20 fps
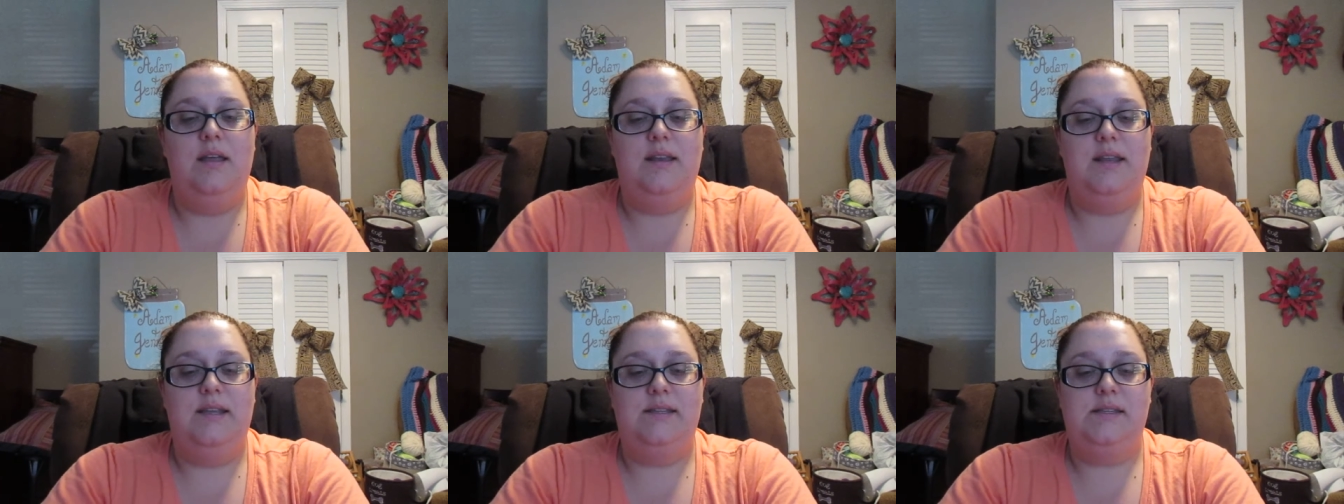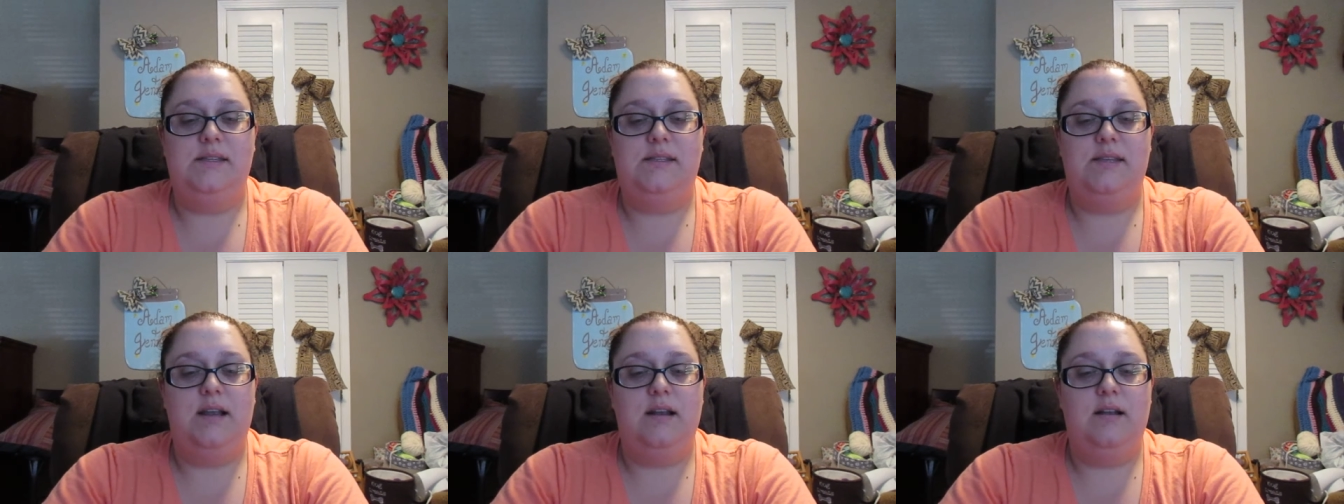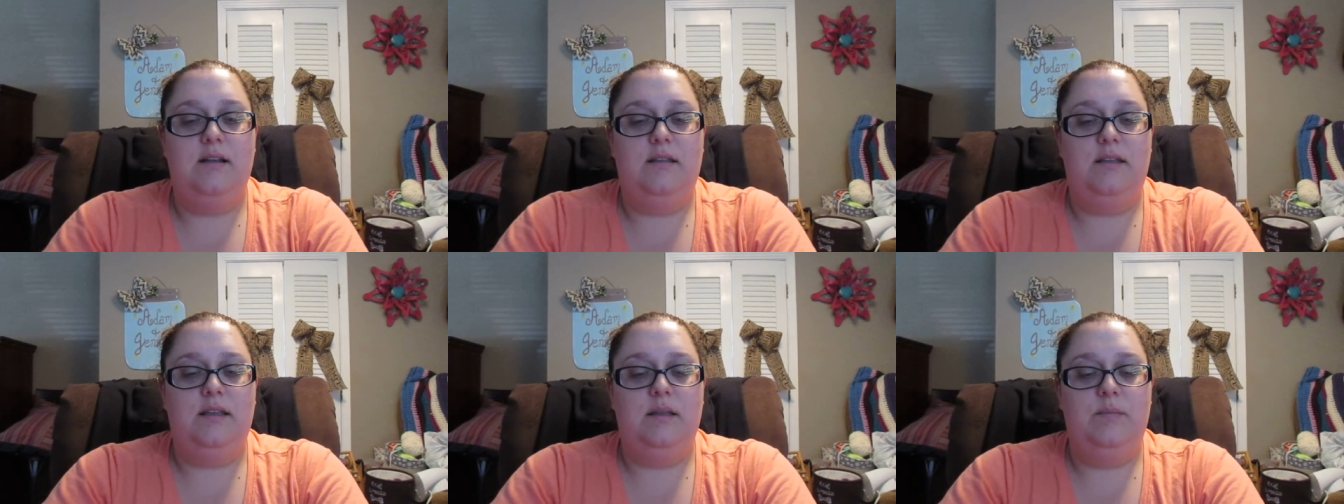
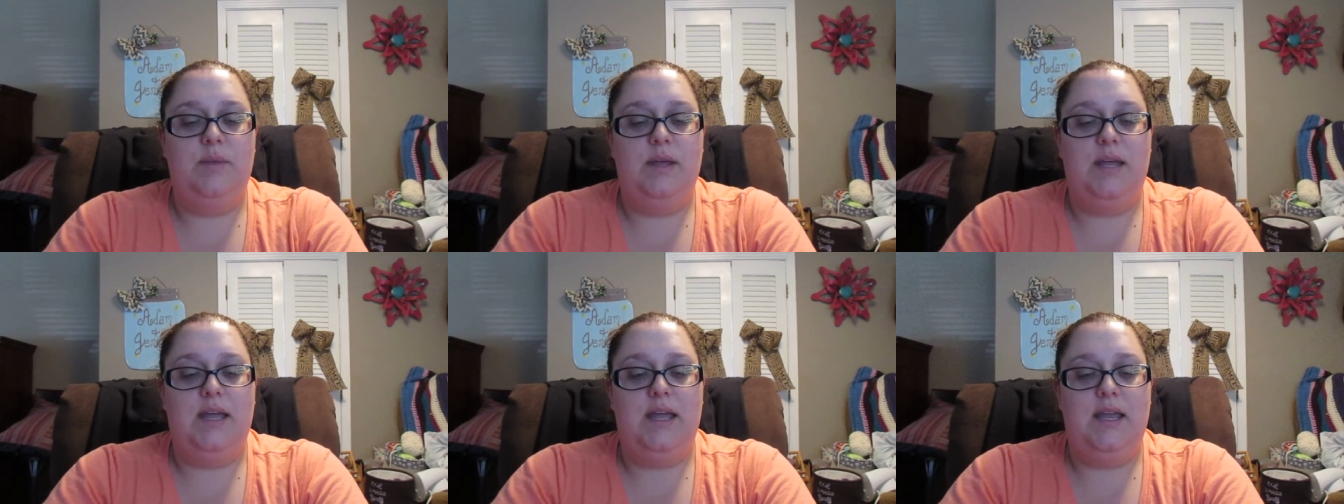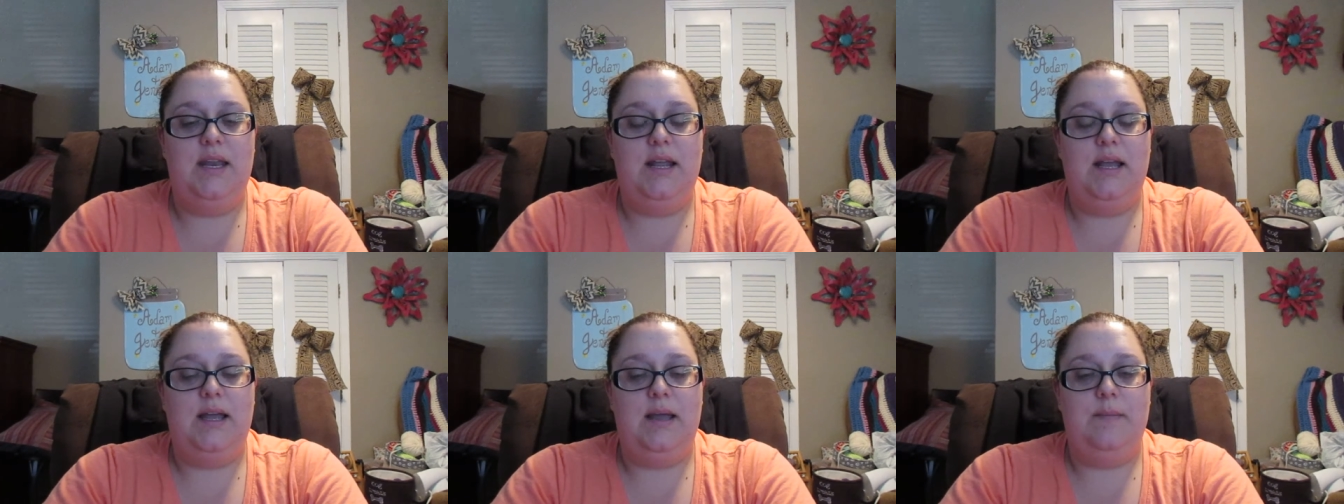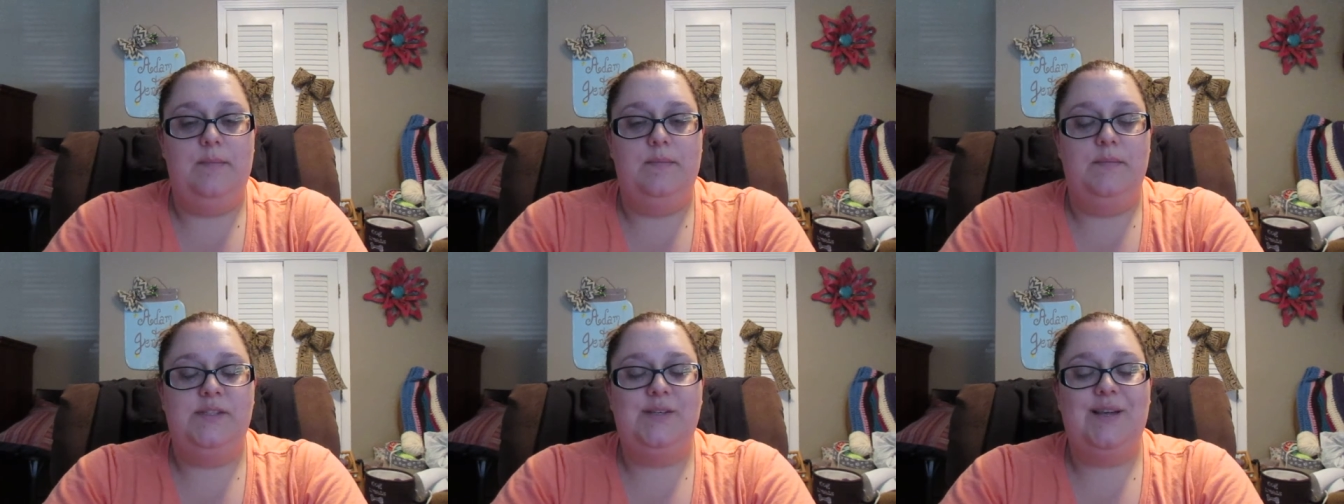necessarily, but
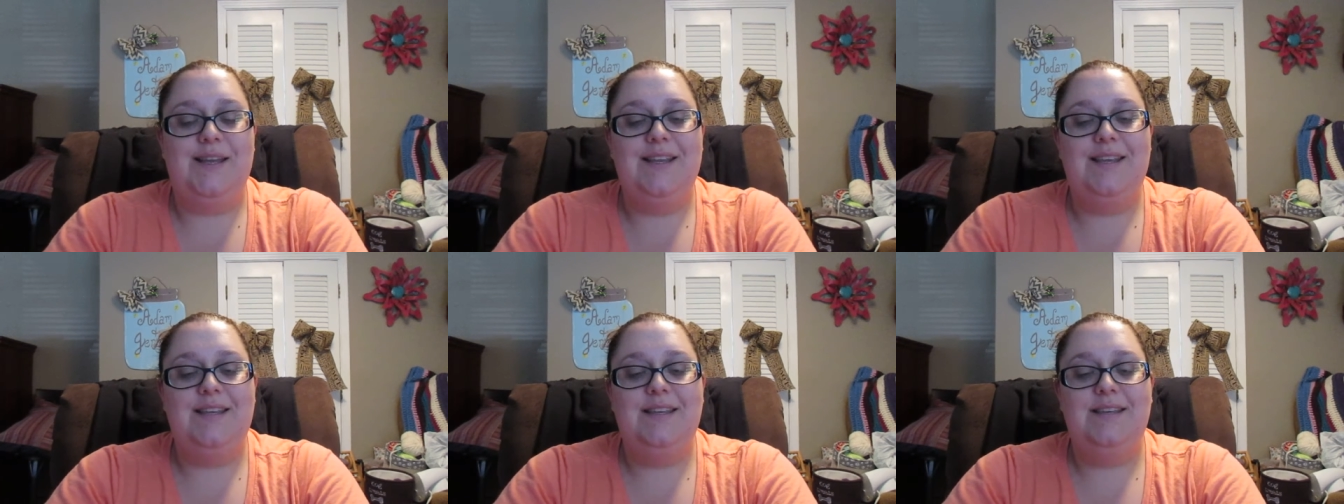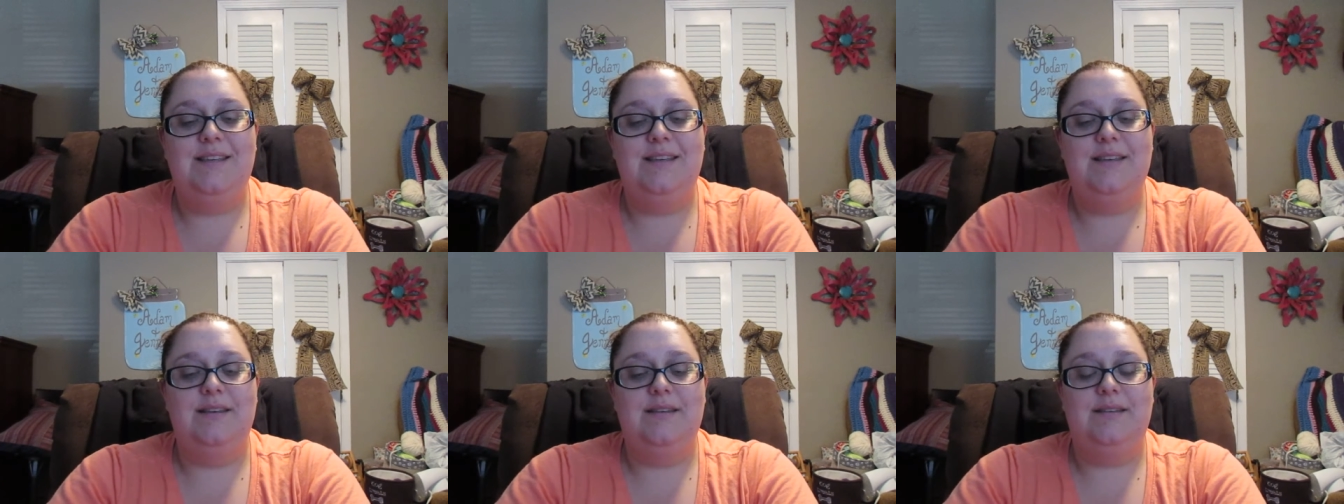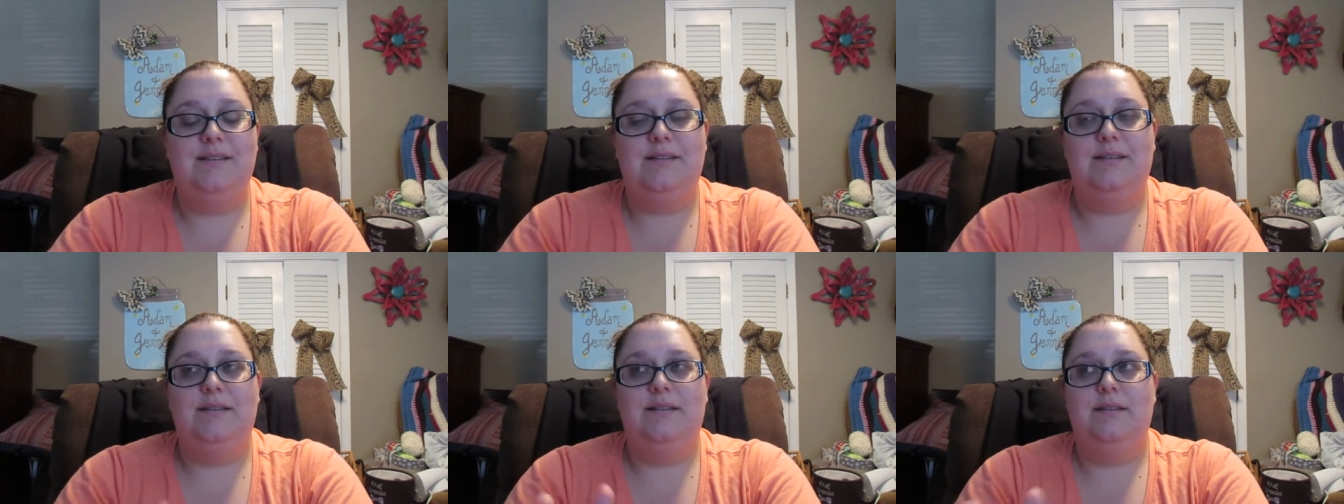so I didn't,
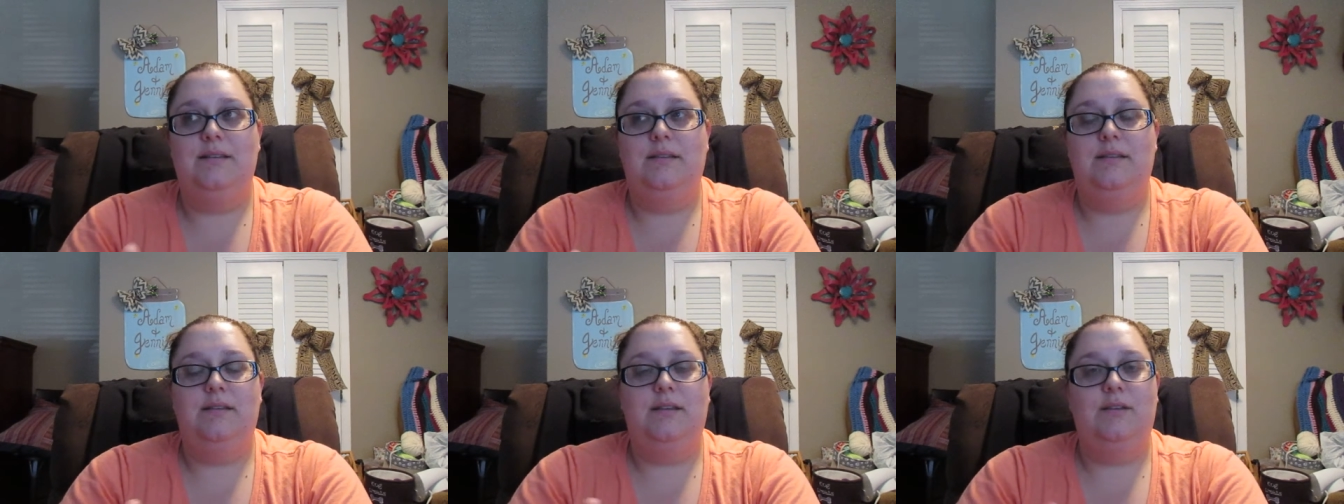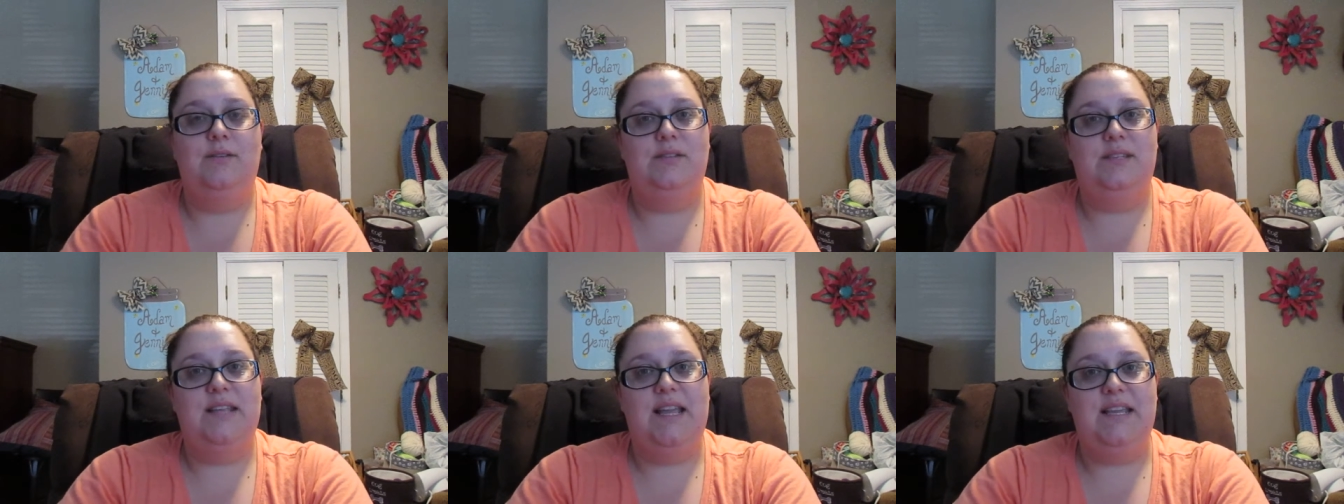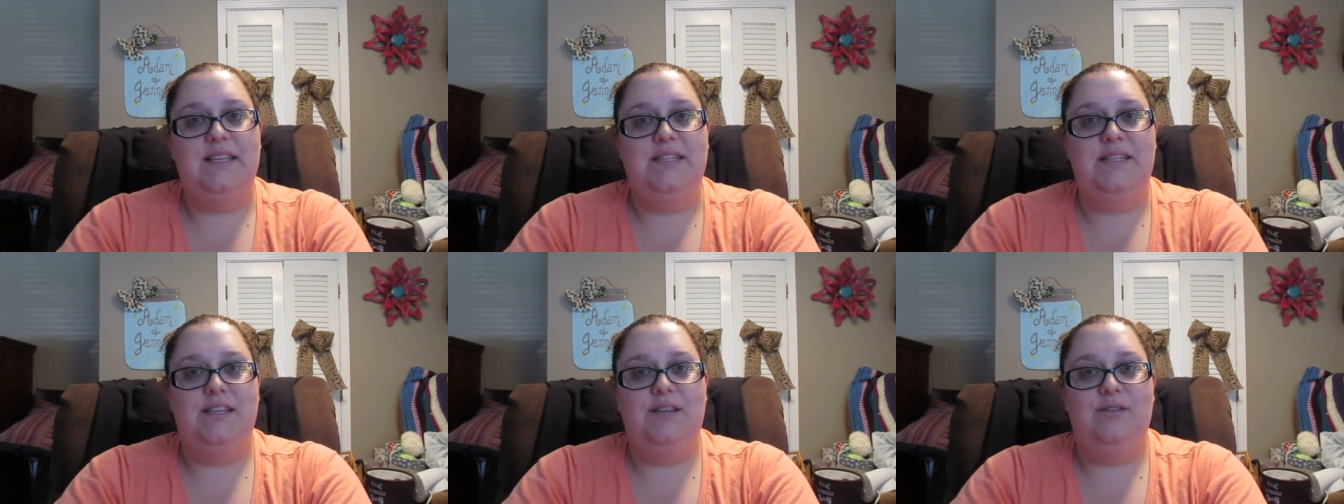those
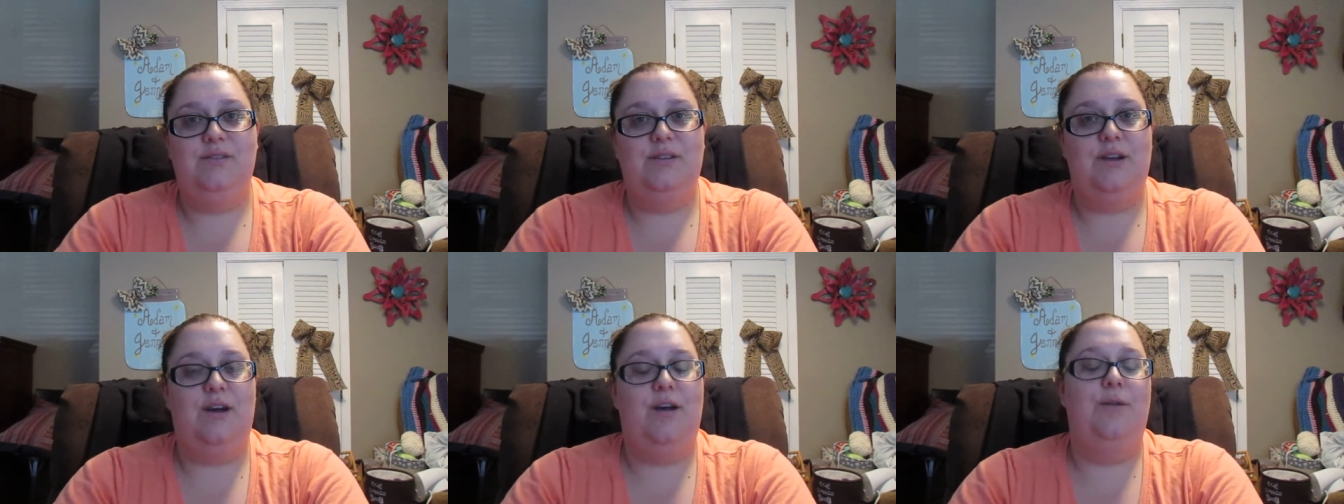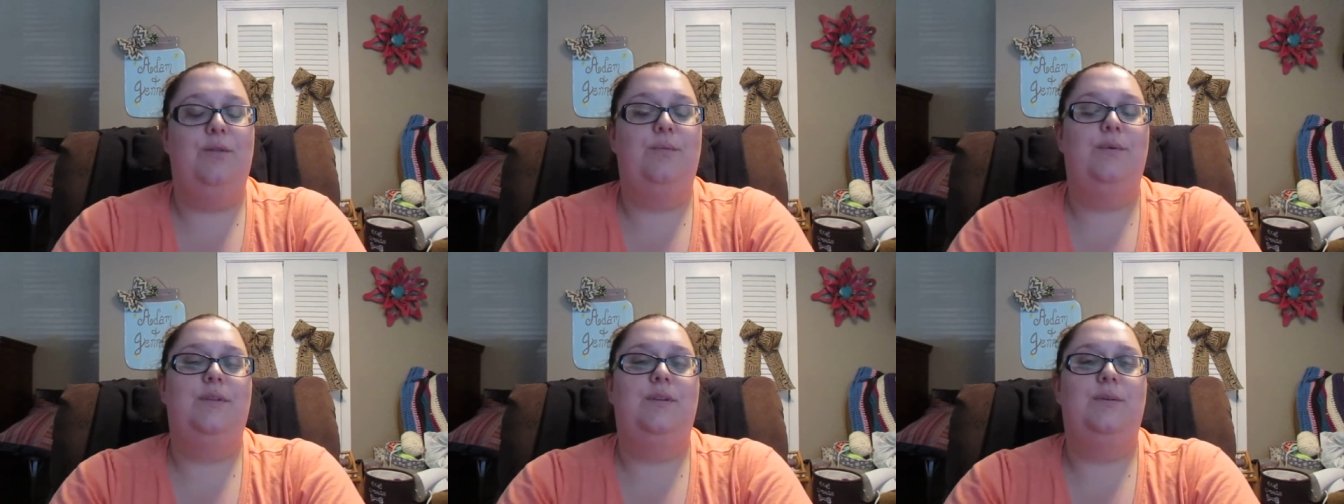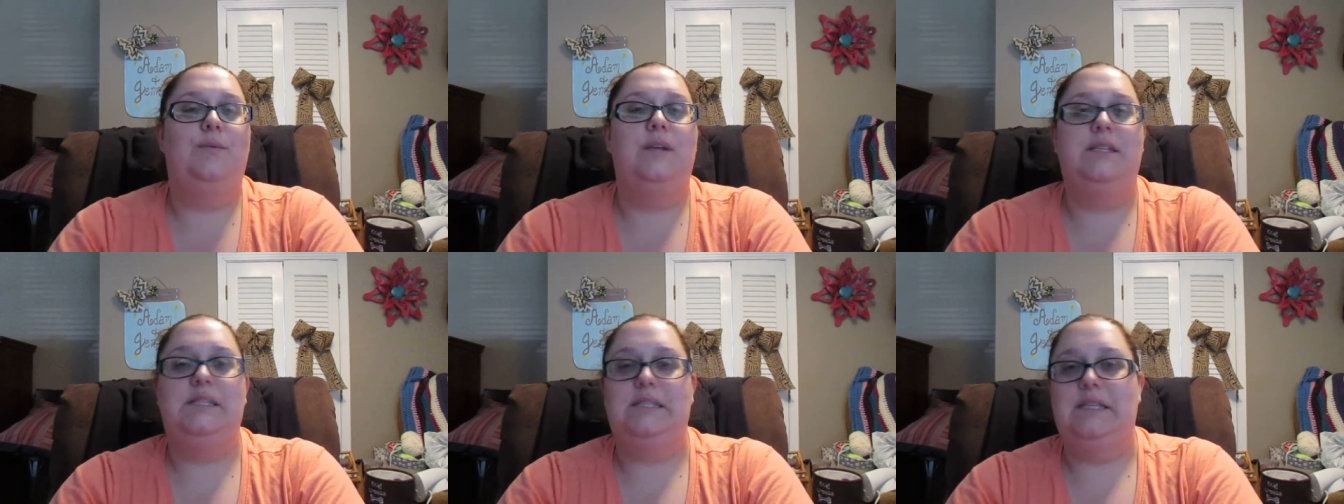days that you saw where there wasn't